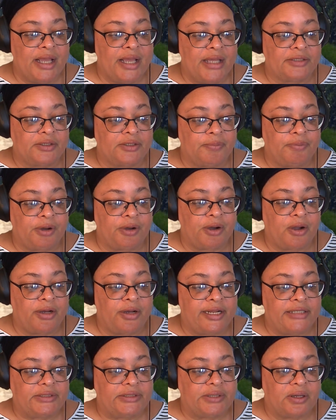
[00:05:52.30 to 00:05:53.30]
The
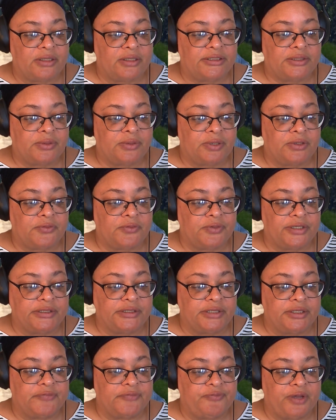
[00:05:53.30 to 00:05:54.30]
parties also agreed to
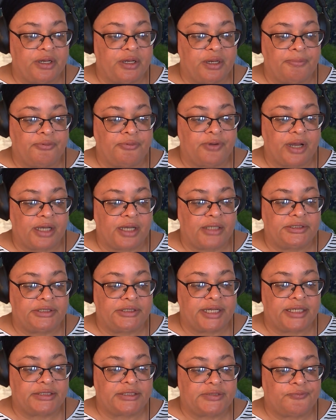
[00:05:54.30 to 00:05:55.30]
develop
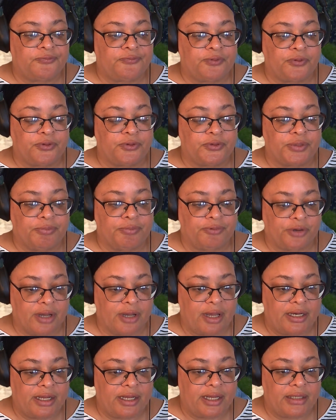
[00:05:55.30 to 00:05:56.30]
projects for the
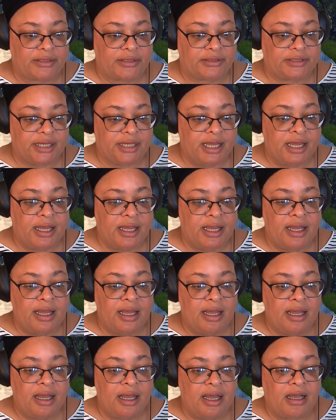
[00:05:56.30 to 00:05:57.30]
products
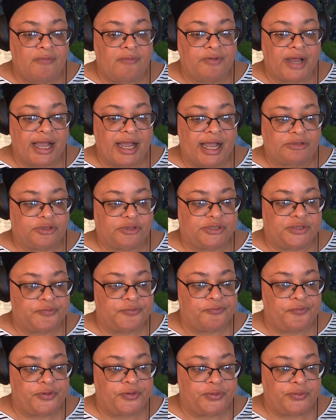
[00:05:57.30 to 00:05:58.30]
of hydrogen
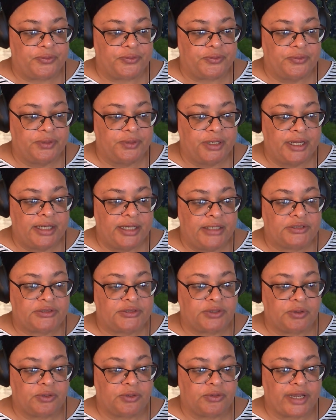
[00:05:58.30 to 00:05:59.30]
fuel,
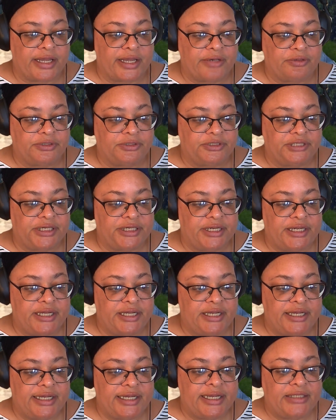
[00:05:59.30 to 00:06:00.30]
solar energy
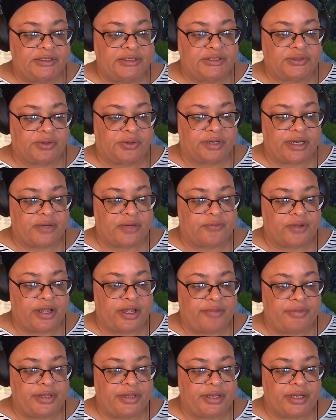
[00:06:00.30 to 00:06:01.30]
in Saudi
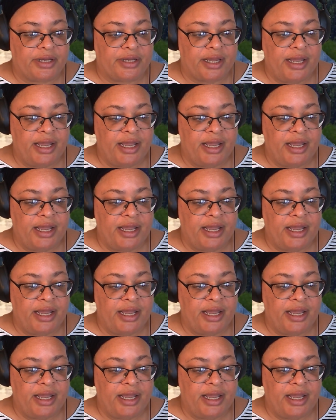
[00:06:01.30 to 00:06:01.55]
Arabia.